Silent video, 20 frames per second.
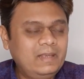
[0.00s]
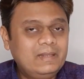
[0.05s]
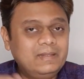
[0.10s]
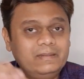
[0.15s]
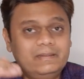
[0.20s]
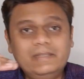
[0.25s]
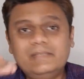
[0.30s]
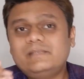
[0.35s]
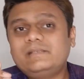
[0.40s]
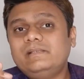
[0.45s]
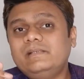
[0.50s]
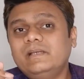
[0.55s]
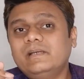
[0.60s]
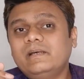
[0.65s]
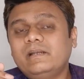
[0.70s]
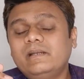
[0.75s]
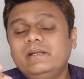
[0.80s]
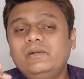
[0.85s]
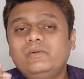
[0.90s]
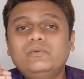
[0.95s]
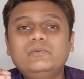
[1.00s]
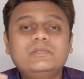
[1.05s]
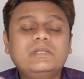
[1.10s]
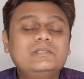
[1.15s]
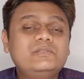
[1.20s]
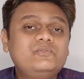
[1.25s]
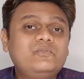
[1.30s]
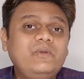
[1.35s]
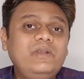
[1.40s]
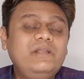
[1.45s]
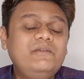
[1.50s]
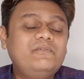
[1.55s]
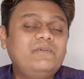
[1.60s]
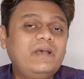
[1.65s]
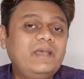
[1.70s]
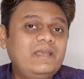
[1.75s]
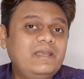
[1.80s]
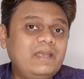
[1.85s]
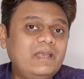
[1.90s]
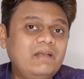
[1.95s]
This year in
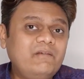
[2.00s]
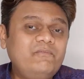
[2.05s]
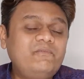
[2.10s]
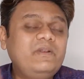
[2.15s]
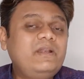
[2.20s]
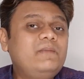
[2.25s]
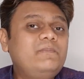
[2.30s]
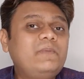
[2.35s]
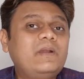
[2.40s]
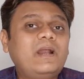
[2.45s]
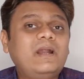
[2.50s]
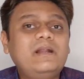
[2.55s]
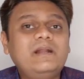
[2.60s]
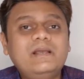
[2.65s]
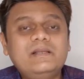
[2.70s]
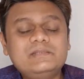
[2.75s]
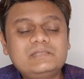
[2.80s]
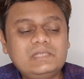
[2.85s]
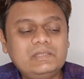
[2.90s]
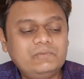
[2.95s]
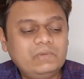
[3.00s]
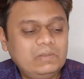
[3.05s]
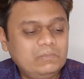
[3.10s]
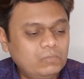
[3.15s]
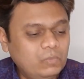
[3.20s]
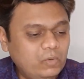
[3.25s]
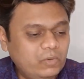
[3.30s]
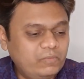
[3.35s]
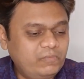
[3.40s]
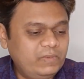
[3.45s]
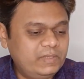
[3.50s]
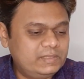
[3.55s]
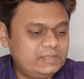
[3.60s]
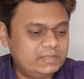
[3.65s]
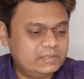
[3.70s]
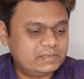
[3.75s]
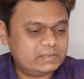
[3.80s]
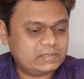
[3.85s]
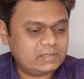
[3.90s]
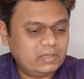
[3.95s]
2025, every brand has given more
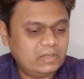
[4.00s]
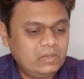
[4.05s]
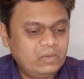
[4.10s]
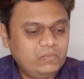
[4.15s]
features.